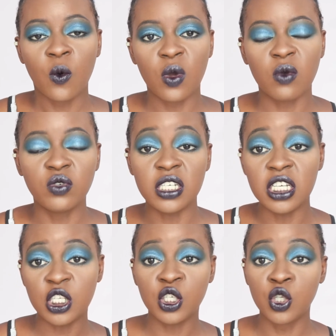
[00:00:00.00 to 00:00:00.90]
where we'd
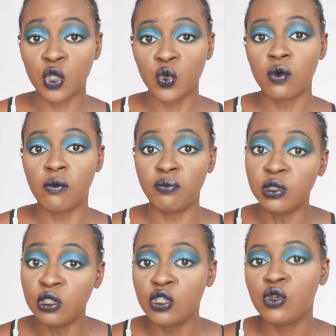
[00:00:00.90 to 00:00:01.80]
each do
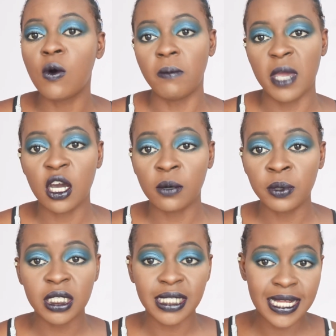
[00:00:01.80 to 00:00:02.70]
blue makeup
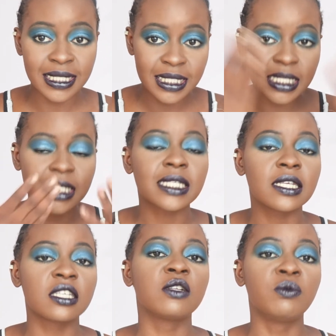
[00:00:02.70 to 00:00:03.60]
looks, and this
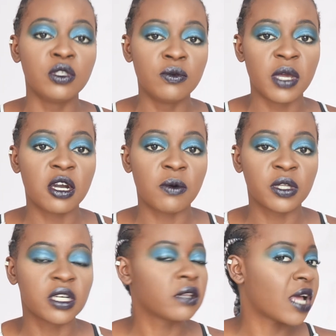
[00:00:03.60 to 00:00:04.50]
is the blue makeup
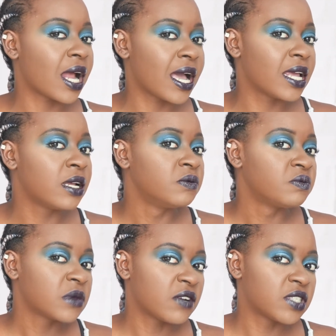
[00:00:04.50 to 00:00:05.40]
look that I
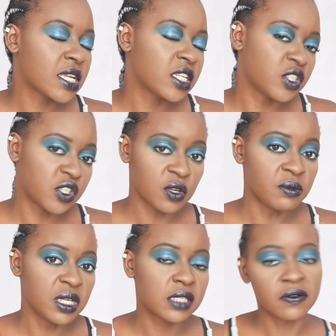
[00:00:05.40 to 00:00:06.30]
have decided to
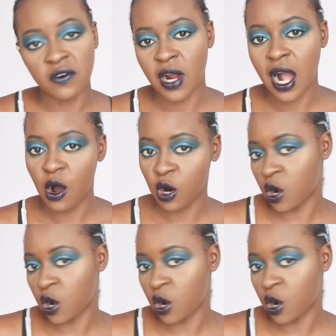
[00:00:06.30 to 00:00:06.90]
submit for our